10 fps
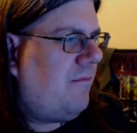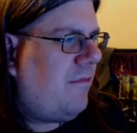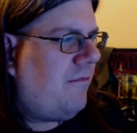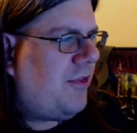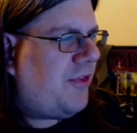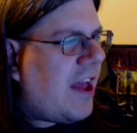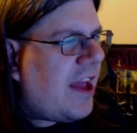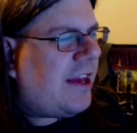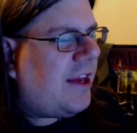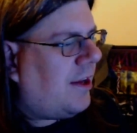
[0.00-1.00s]

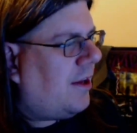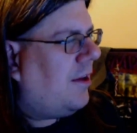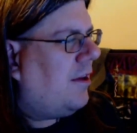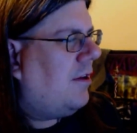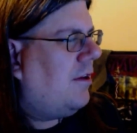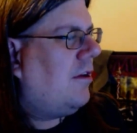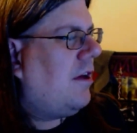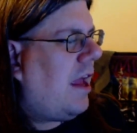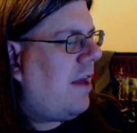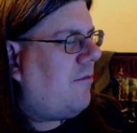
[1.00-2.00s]
think,
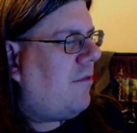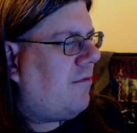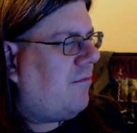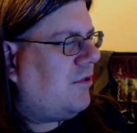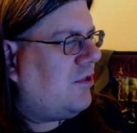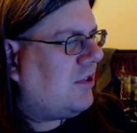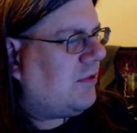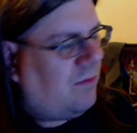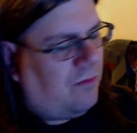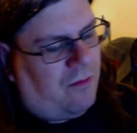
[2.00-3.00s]
and
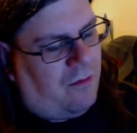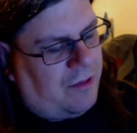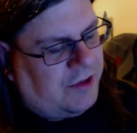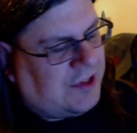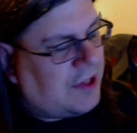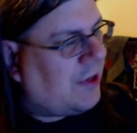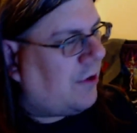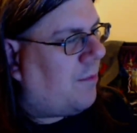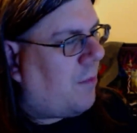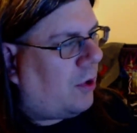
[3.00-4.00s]
we sit there
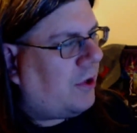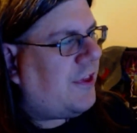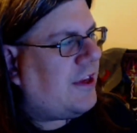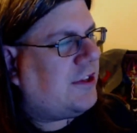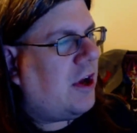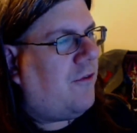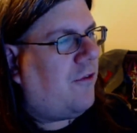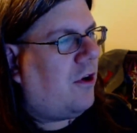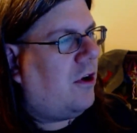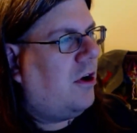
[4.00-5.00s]
mulling things
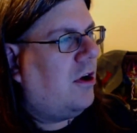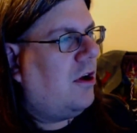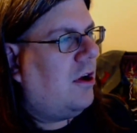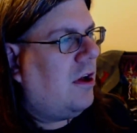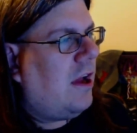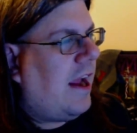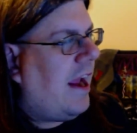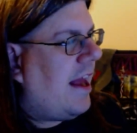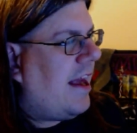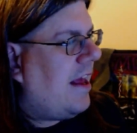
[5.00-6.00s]
over,
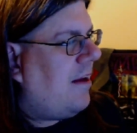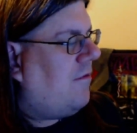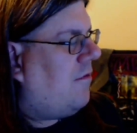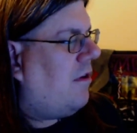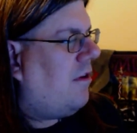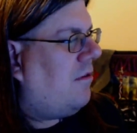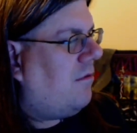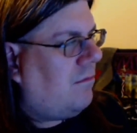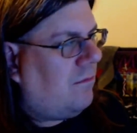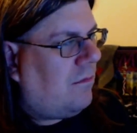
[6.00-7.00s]
and then
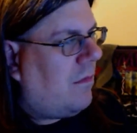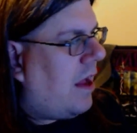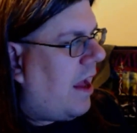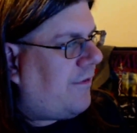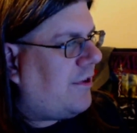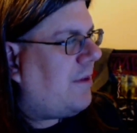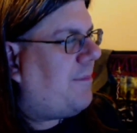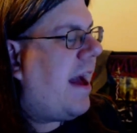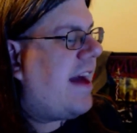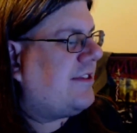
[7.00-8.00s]
everything
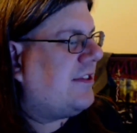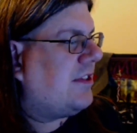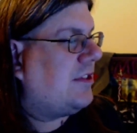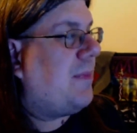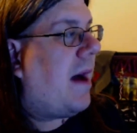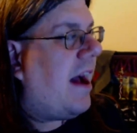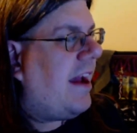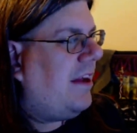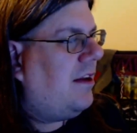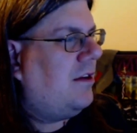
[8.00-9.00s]
passes us by.
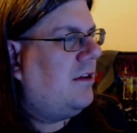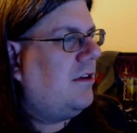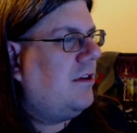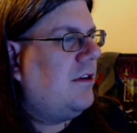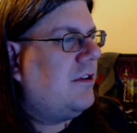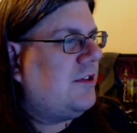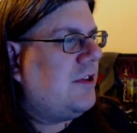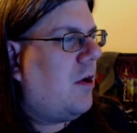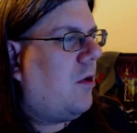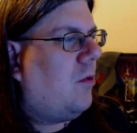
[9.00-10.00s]

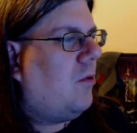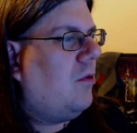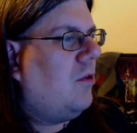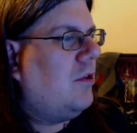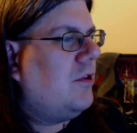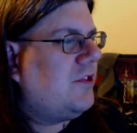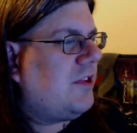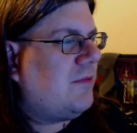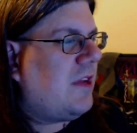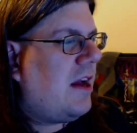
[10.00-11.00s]
So
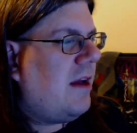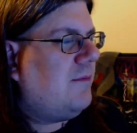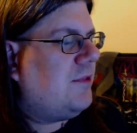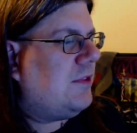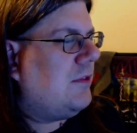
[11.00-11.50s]
sometimes,